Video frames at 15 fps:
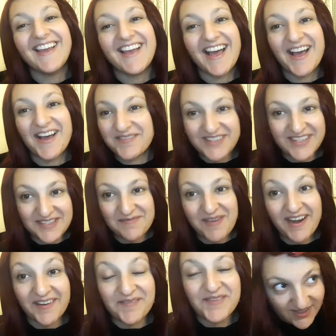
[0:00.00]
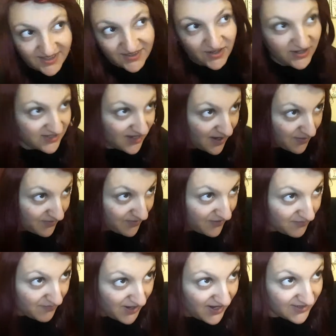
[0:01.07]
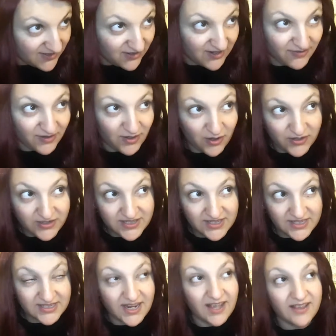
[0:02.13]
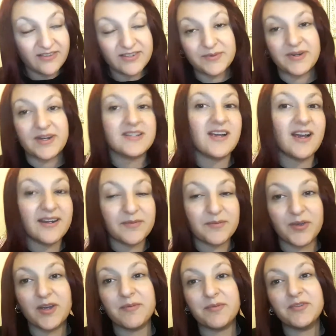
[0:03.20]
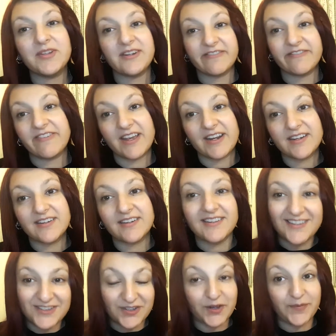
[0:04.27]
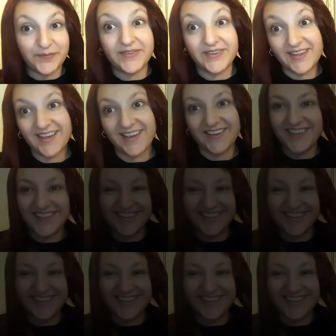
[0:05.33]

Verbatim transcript: um, doesn't matter. The only time I've, my hair's gone even close to this colour is when I dyed it purple and it faded. So yeah.